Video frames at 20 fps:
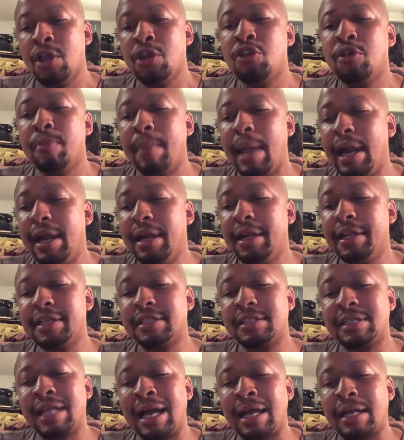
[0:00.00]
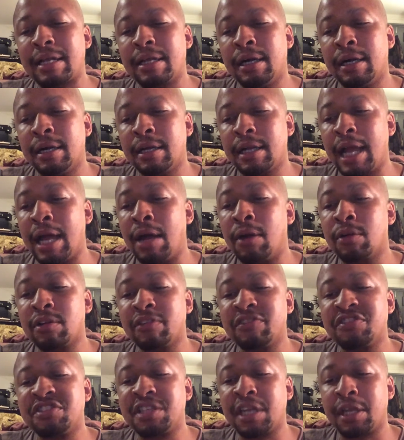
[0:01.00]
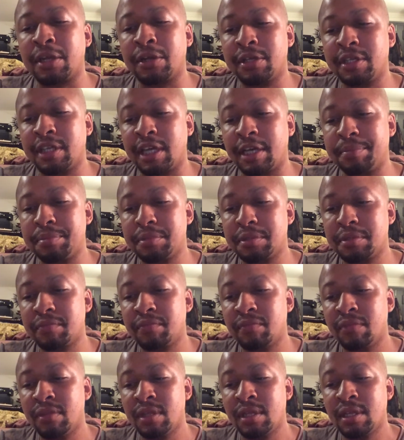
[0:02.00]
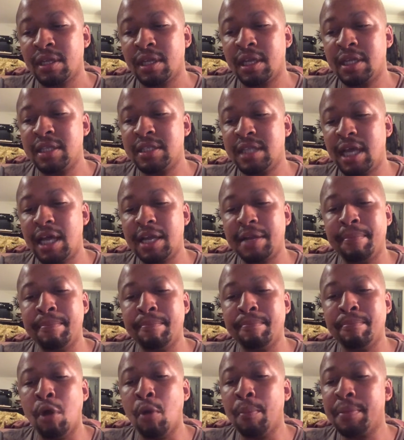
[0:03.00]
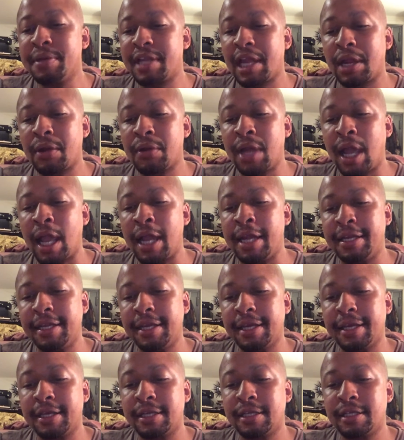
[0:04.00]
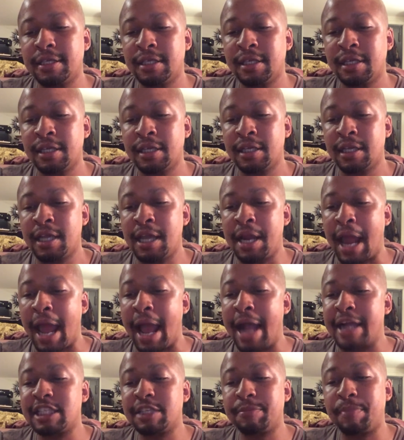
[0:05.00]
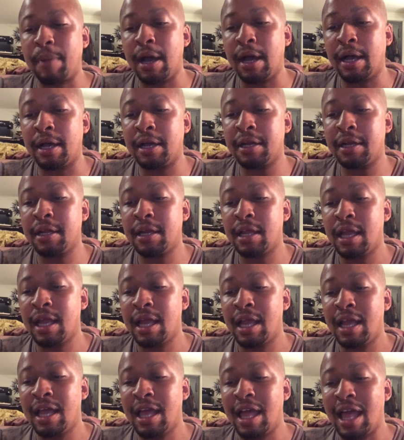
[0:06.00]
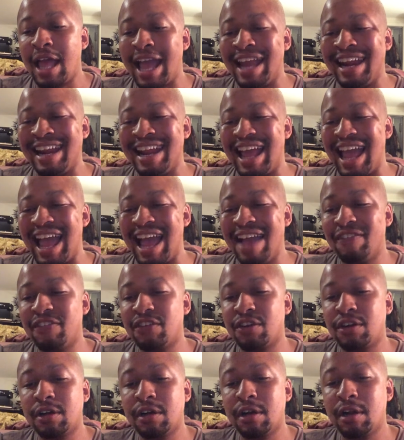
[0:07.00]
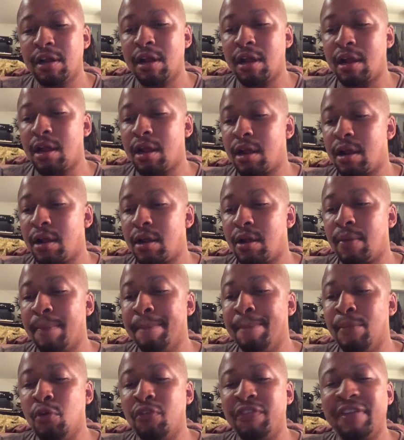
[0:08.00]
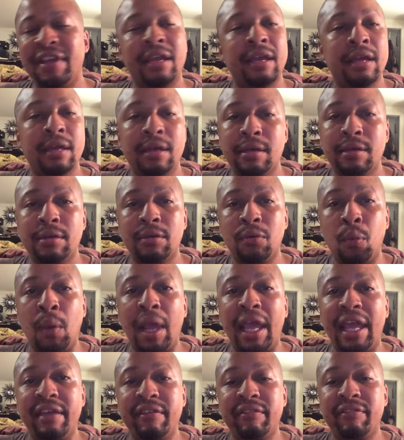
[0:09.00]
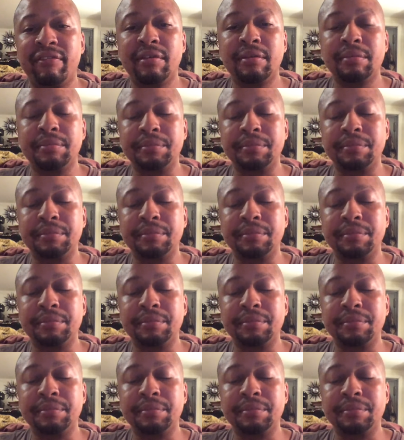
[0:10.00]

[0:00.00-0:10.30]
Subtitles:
Humanity is not cut out of stereotypes. It is not a momentary idea. It acts upon an ever moving wave.